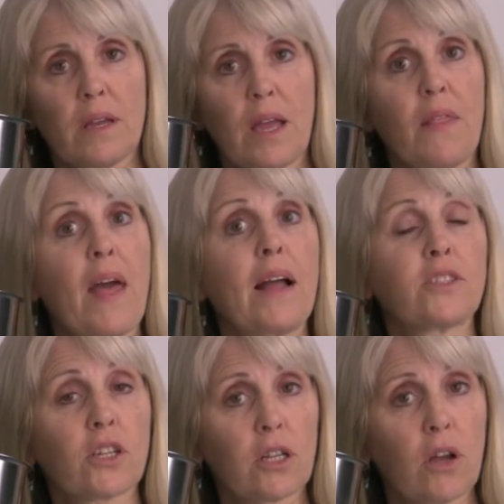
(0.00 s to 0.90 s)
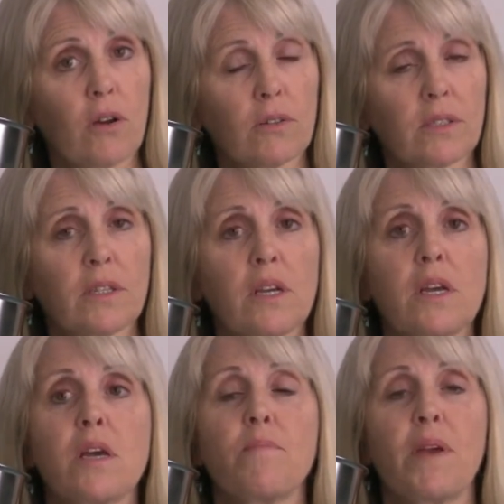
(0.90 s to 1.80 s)
and that's closed.
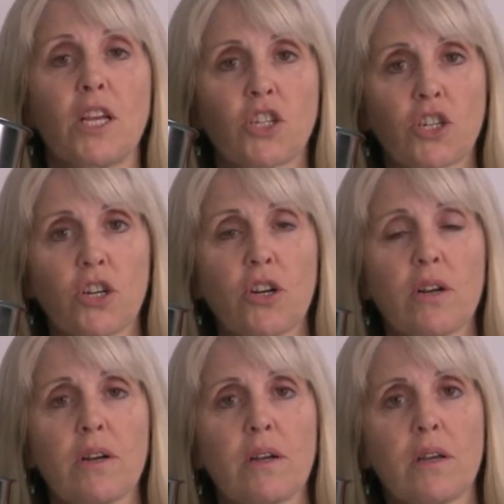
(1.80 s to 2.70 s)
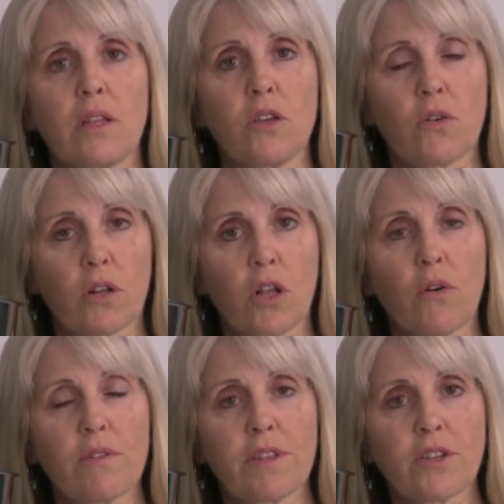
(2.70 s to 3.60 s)
Make sure that you
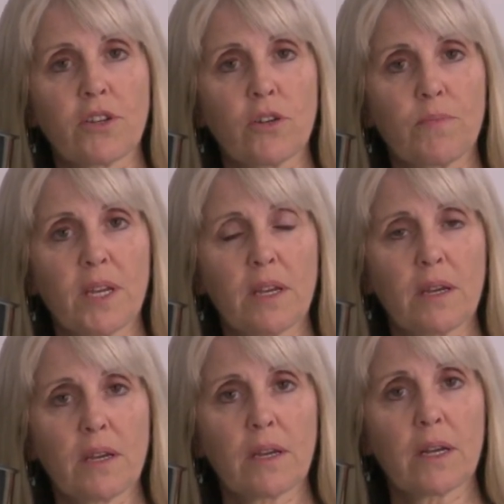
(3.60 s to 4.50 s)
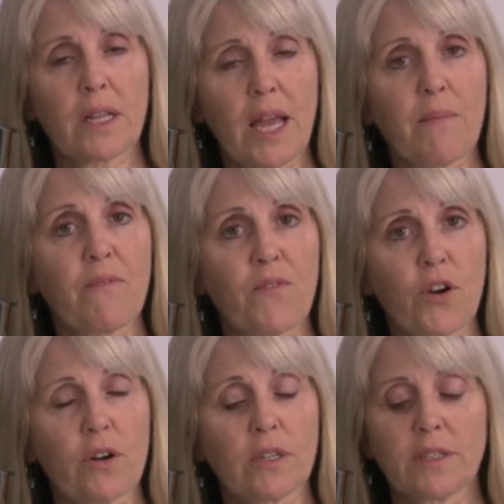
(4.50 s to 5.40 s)
close the tubing clamp
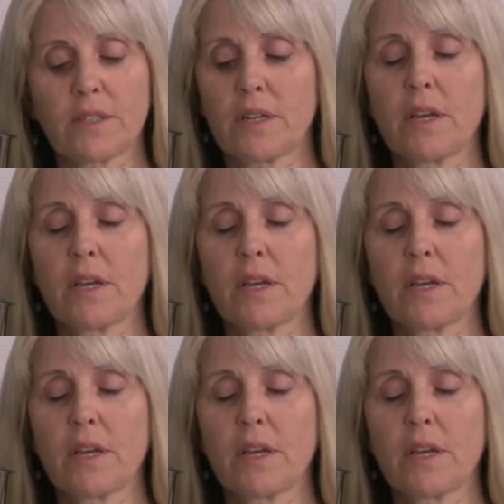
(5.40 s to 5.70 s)
first.